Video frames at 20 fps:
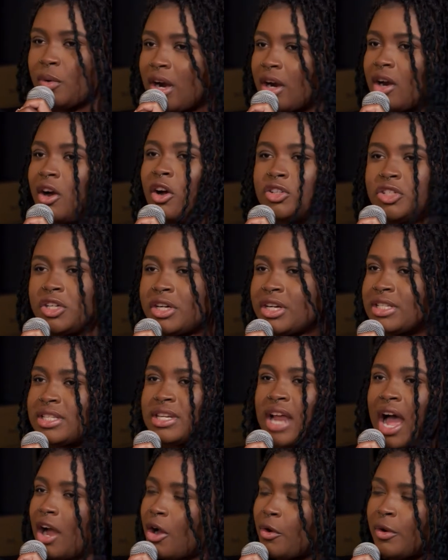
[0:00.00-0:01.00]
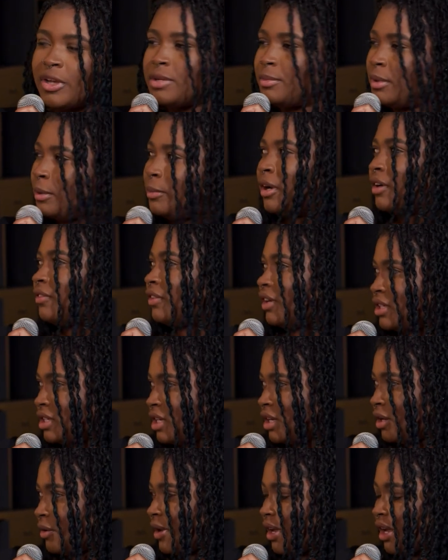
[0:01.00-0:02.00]
our culture is not going to be perfect
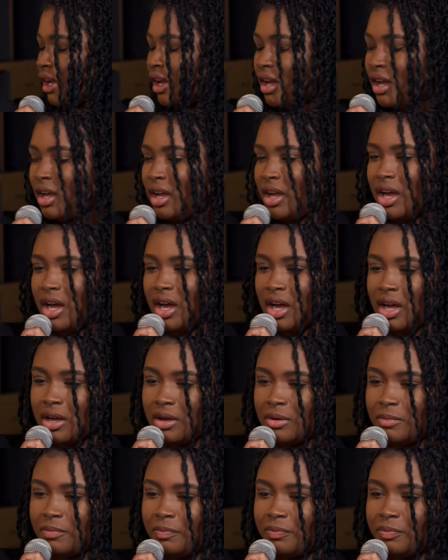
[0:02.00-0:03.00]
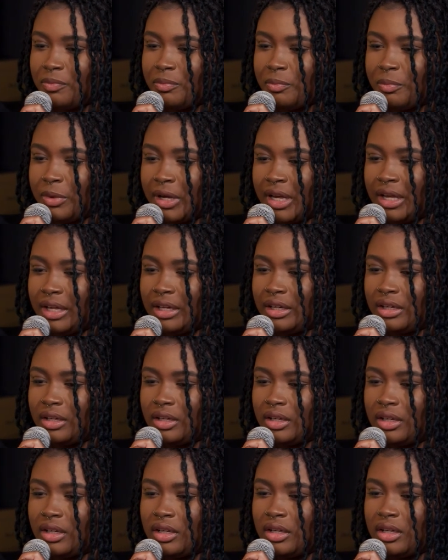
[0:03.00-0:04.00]
anyway. Mm-hmm. Um, but
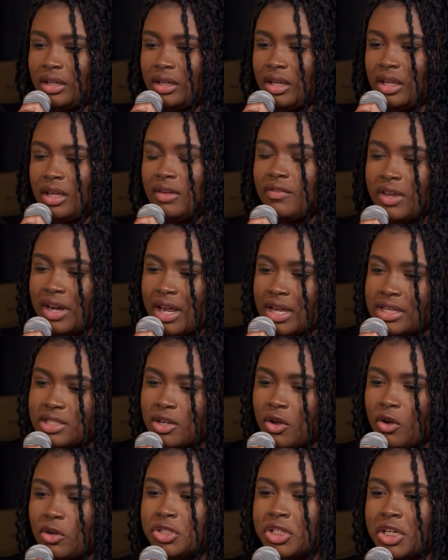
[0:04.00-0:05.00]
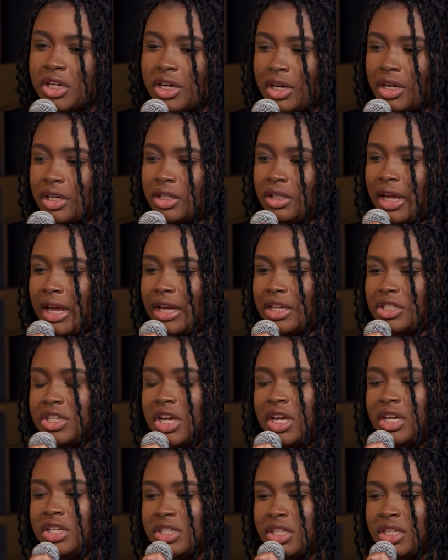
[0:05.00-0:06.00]
even as culture like
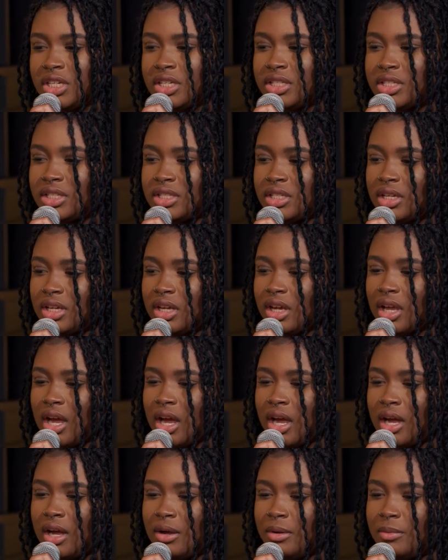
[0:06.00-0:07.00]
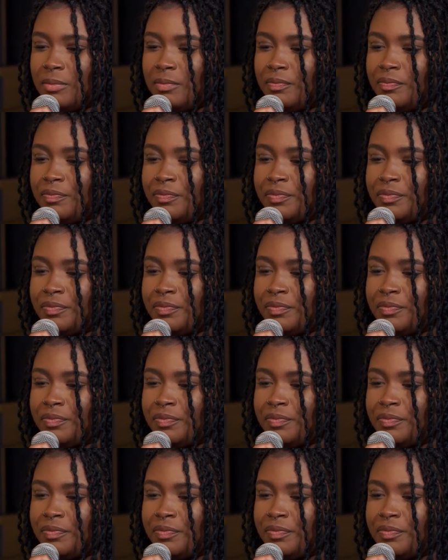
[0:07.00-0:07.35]
changes, um,